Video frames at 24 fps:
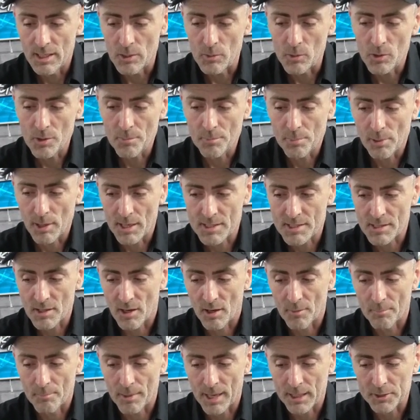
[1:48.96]
little
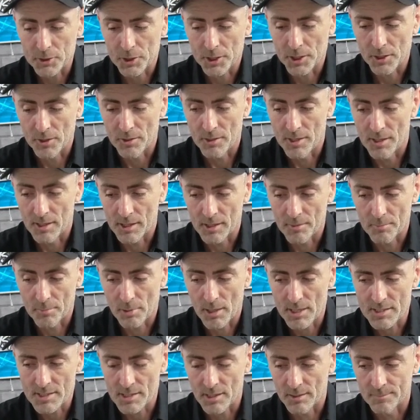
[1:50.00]
compressor, battery unit
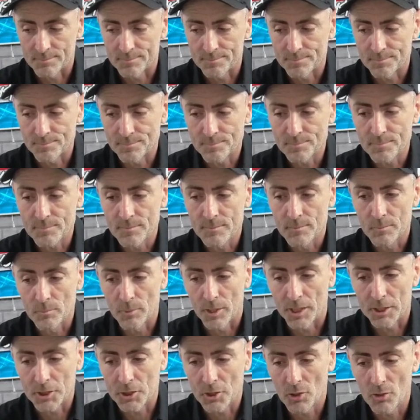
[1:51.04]
compressor,
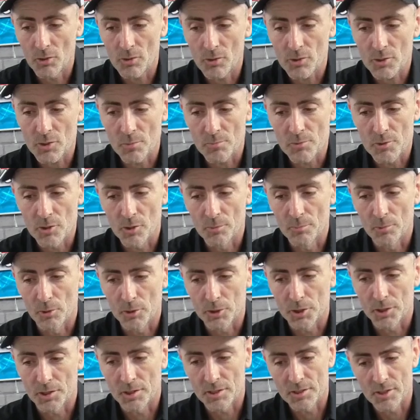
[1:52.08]
which hooks up to a
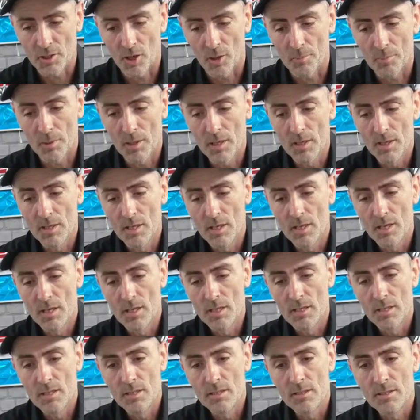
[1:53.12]
brush at the top.
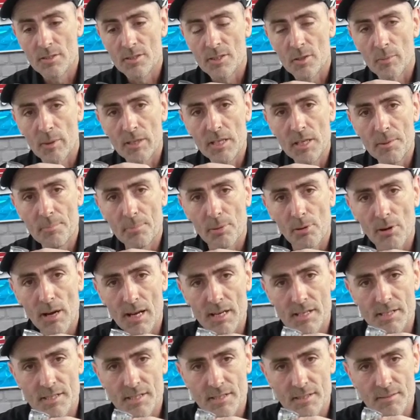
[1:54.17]
So when you
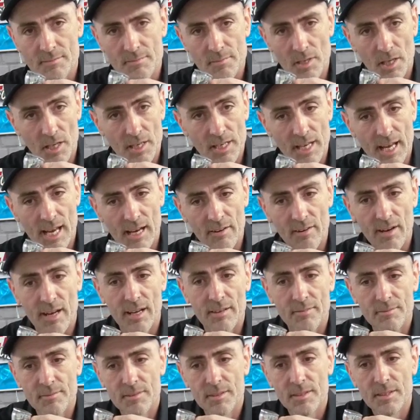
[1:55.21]
press, you can hear
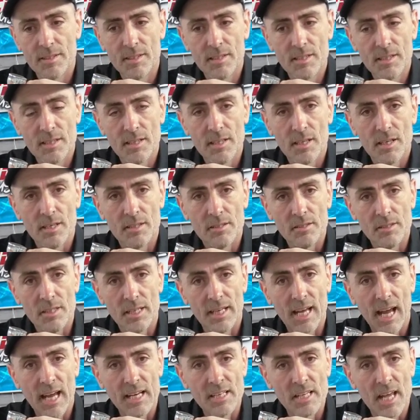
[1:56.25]
it,
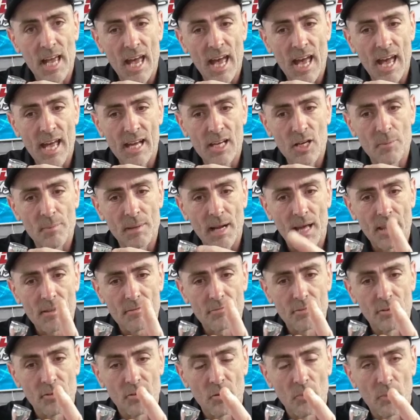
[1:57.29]
you're getting your air coming out
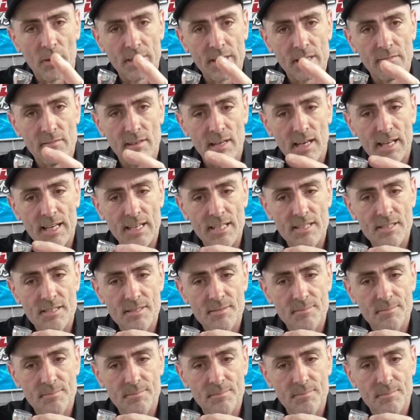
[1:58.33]
the front when you
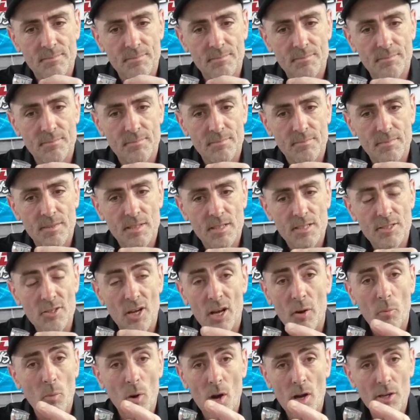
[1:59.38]
release.
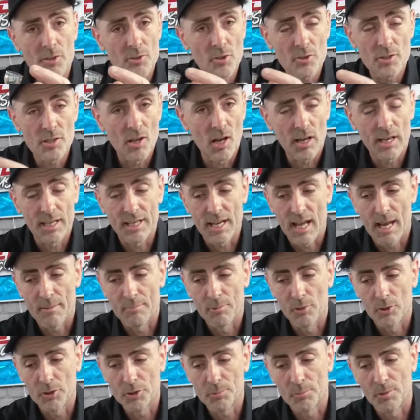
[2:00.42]
So it works just like an
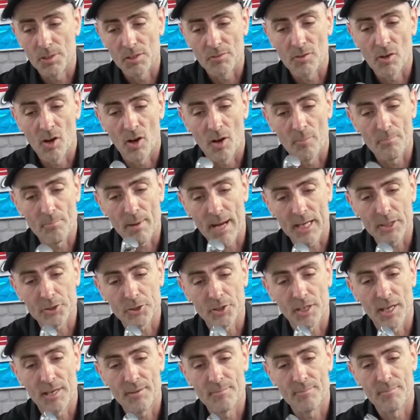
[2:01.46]
airbrush, but you've got a
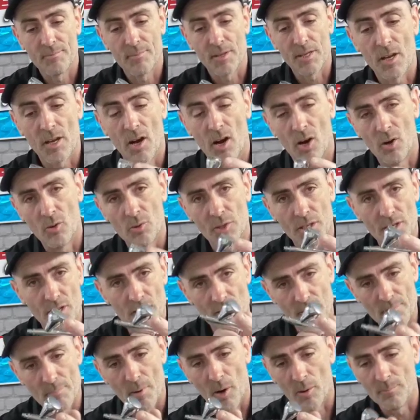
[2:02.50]
battery that you're holding
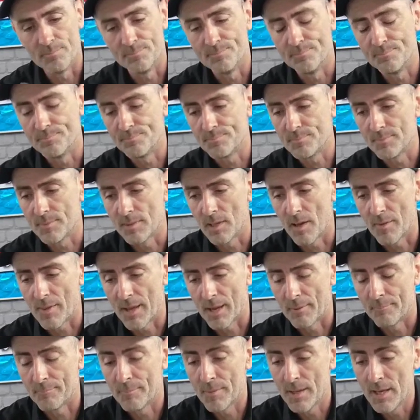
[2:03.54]
at the bottom, like
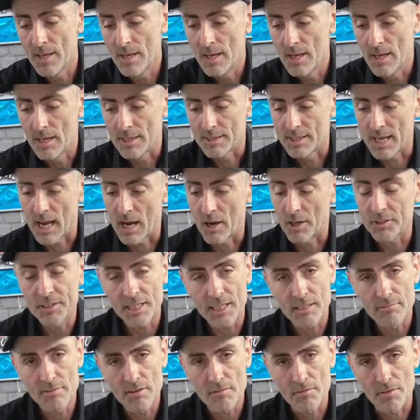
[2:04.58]
that. Now, I
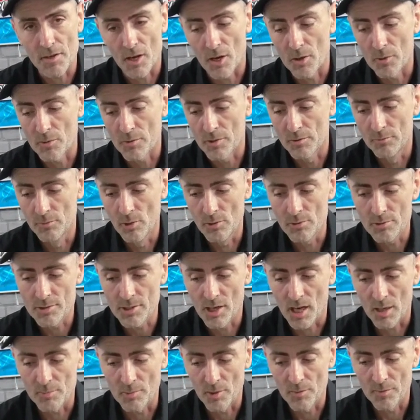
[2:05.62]
did a review. The
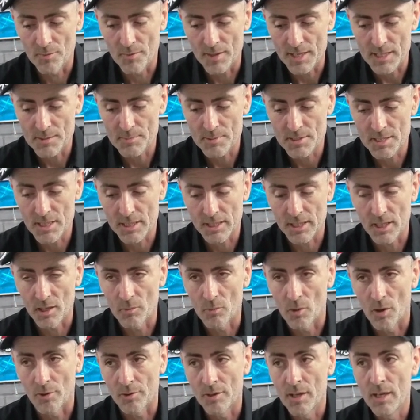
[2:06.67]
runtime on this
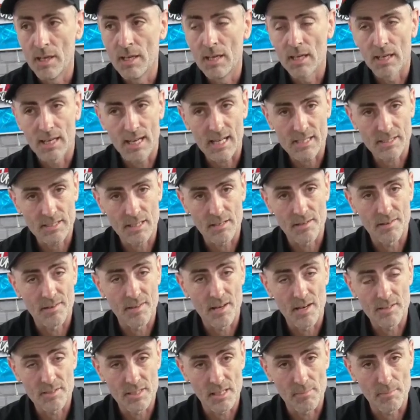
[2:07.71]
particular one lasted
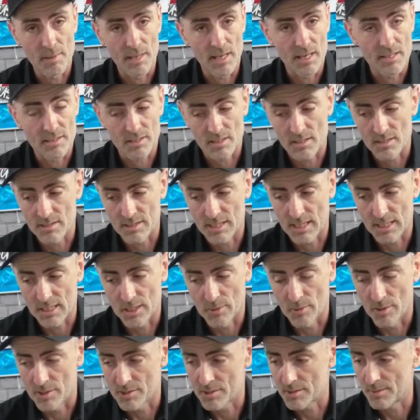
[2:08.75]
30 minutes
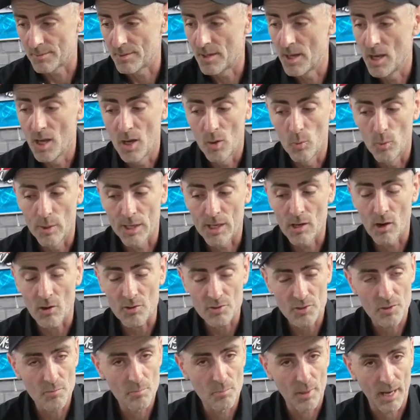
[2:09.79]
continuous. We
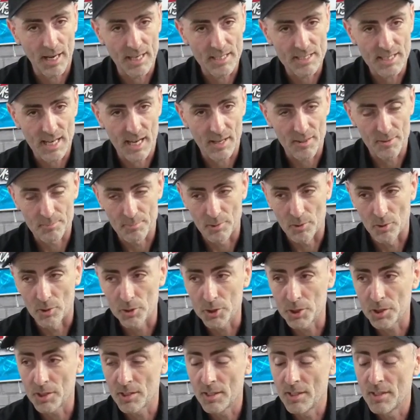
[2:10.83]
got some paint out the
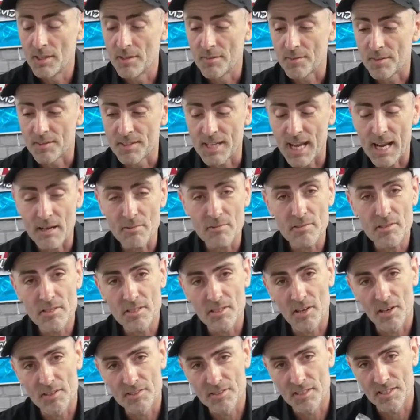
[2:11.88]
brush. The
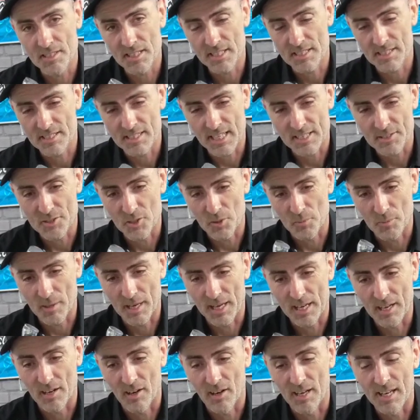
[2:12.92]
downside to this setup
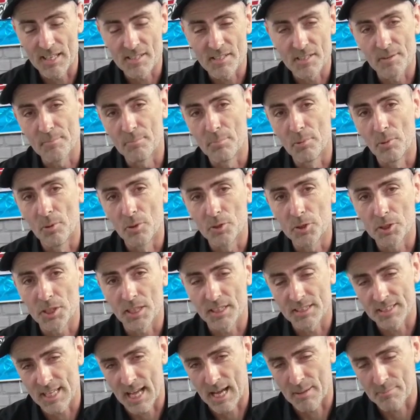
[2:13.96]
here is the brush
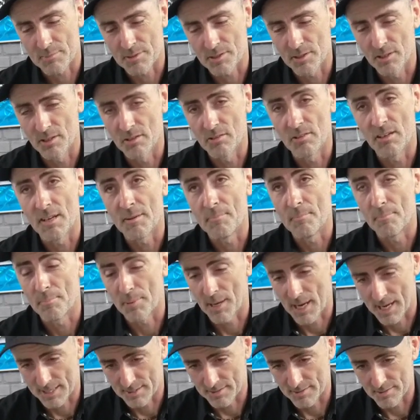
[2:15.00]
is absolutely
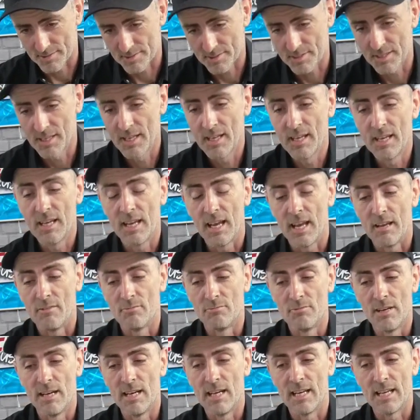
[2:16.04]
pants.
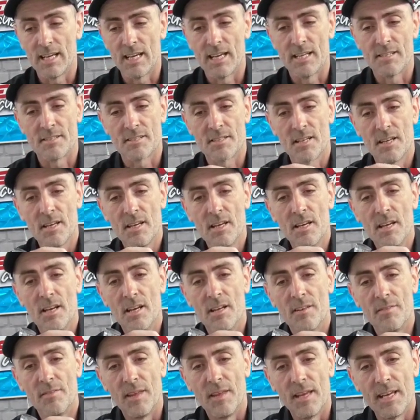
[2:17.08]
It really is.
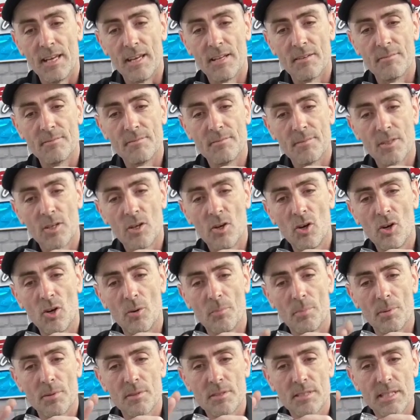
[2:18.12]
The
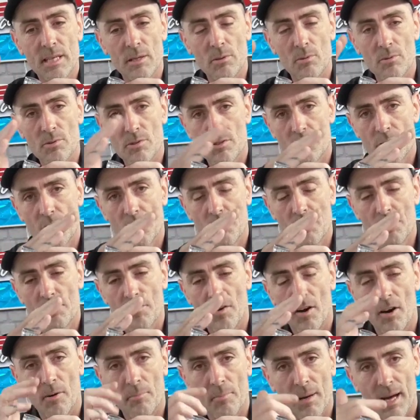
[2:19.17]
cup tilts too
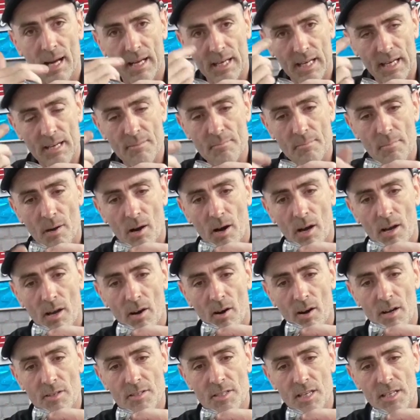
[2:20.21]
far back in my
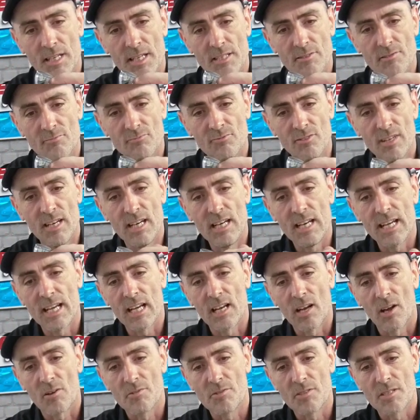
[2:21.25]
eyes and it's
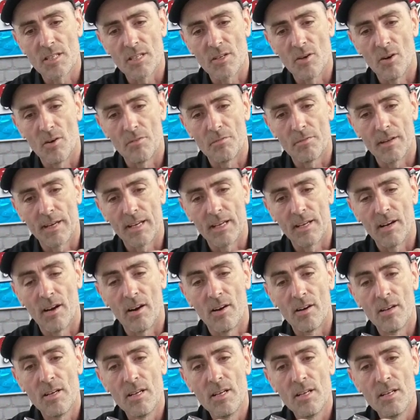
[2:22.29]
really close to your
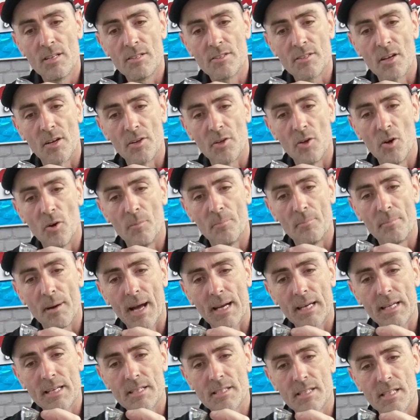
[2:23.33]
finger, so you're
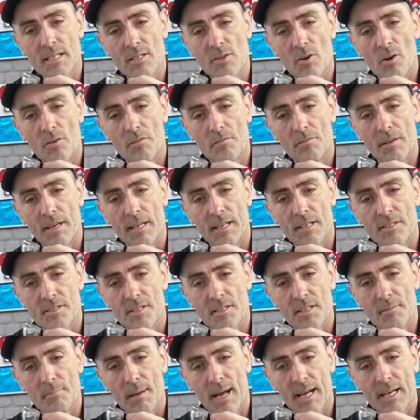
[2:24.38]
balancing your finger
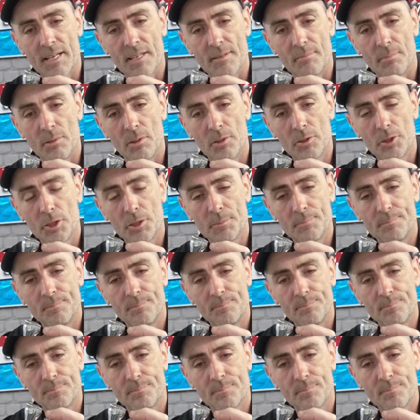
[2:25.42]
to the back of the brush